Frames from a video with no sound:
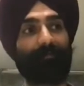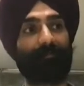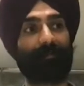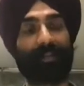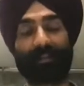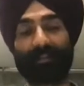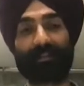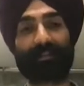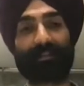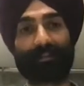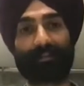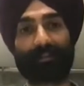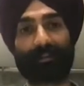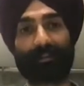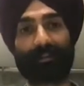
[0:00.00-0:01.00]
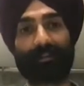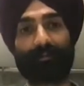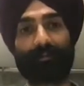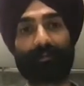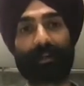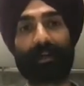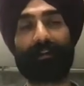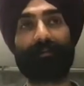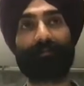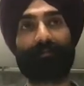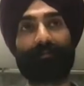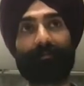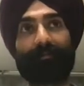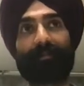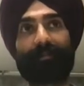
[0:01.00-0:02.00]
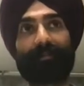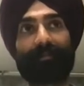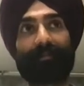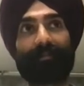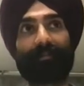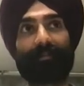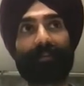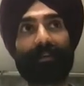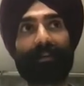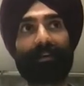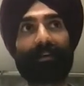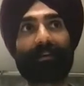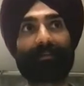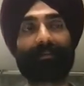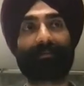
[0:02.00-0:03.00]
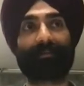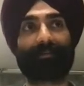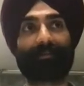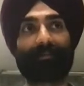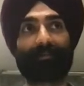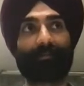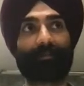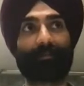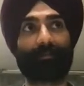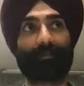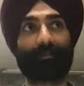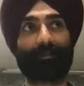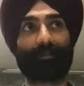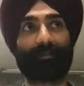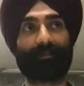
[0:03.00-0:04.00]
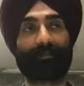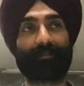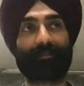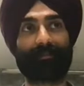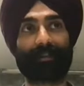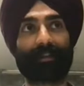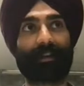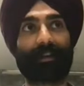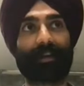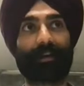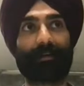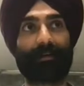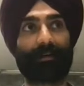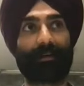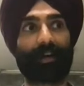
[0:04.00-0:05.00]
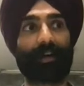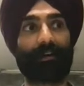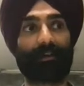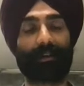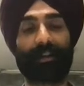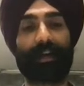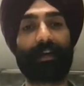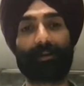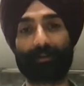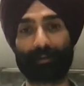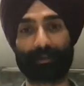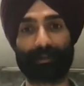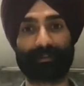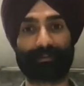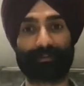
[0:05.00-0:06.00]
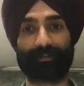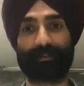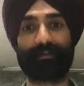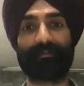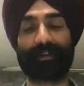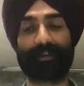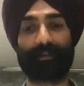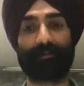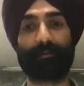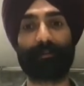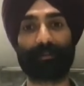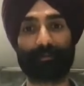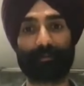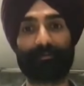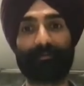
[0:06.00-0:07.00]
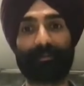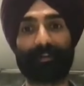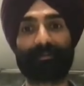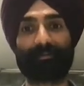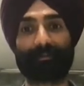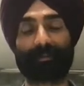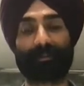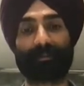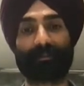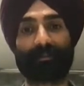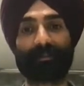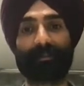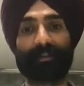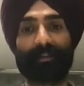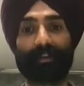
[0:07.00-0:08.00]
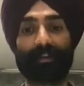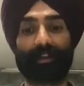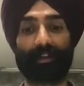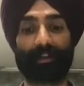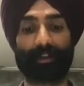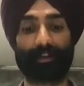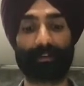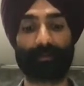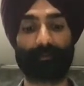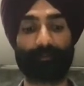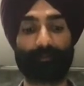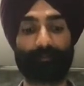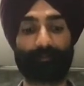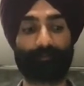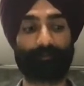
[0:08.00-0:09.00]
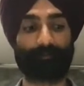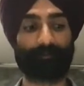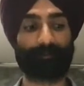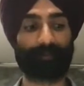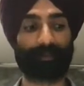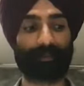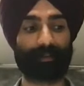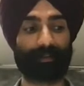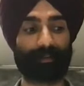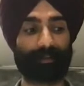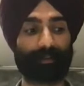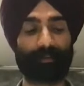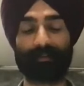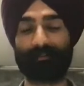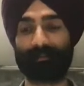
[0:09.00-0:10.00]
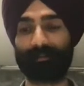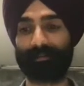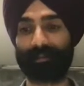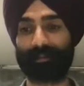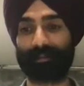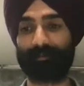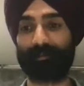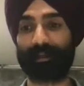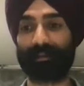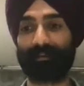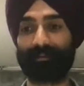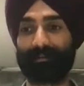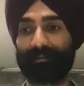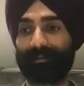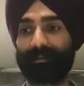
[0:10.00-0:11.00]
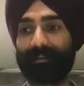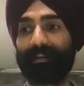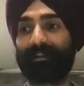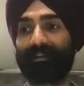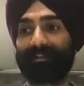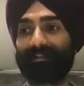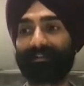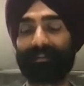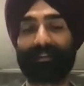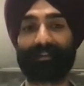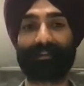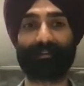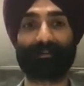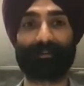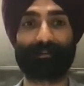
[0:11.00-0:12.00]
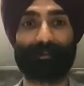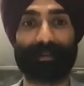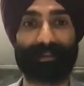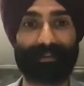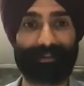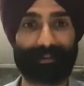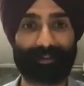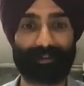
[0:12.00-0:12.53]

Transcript: tension, kind of like, I guess you could say how a net works, or even how a bulletproof vest works. You know, if you think about, I guess, to get a little bit